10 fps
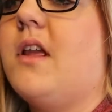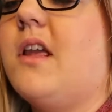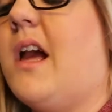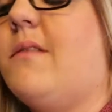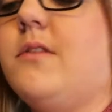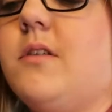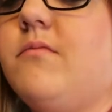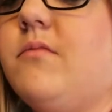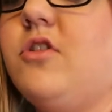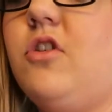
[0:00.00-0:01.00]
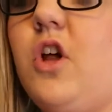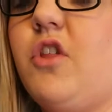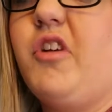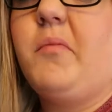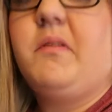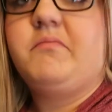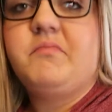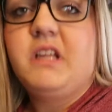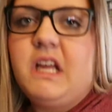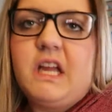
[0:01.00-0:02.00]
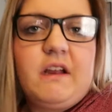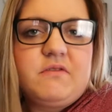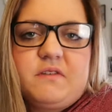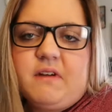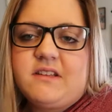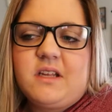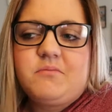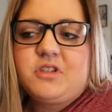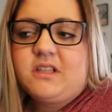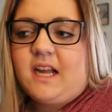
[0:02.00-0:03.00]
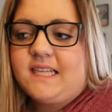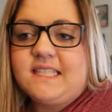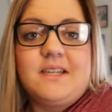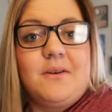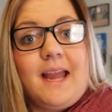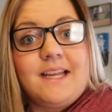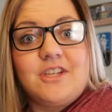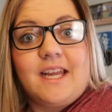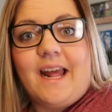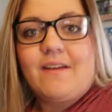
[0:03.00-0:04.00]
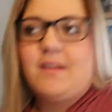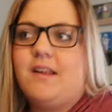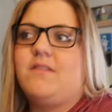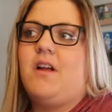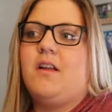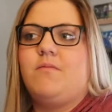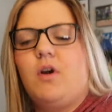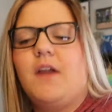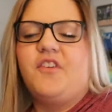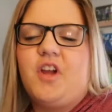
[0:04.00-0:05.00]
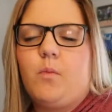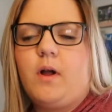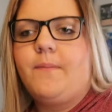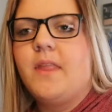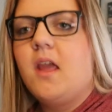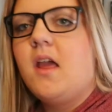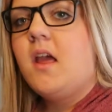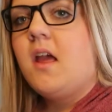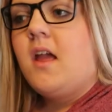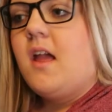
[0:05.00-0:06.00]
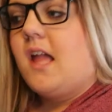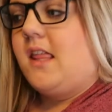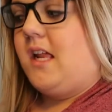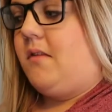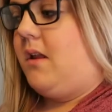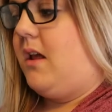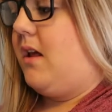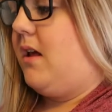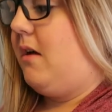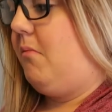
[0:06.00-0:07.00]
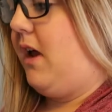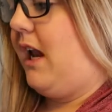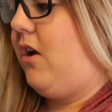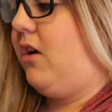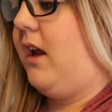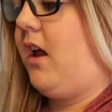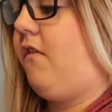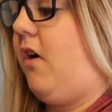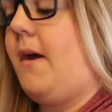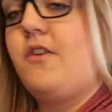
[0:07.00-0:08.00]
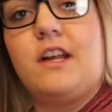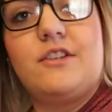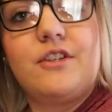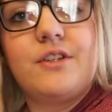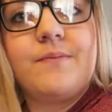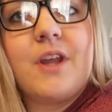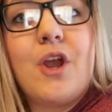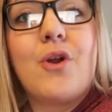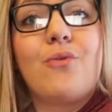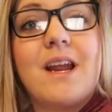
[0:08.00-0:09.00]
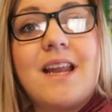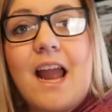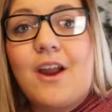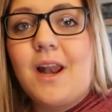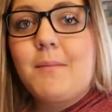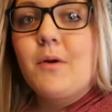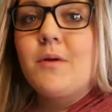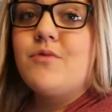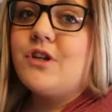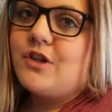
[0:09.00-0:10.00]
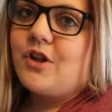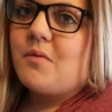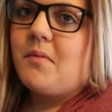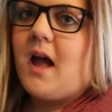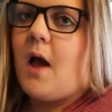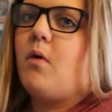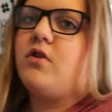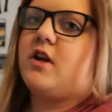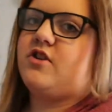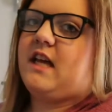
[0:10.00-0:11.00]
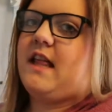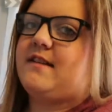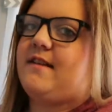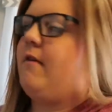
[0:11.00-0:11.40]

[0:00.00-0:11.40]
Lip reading: yeah, so she'll look through them, and if she finds something she likes, then okay, she can have it. If not, we'll give it to Goodwill. And then I'm planning on cleaning off all my dressers, redecorating my room just a little bit. I won't touch any of that stuff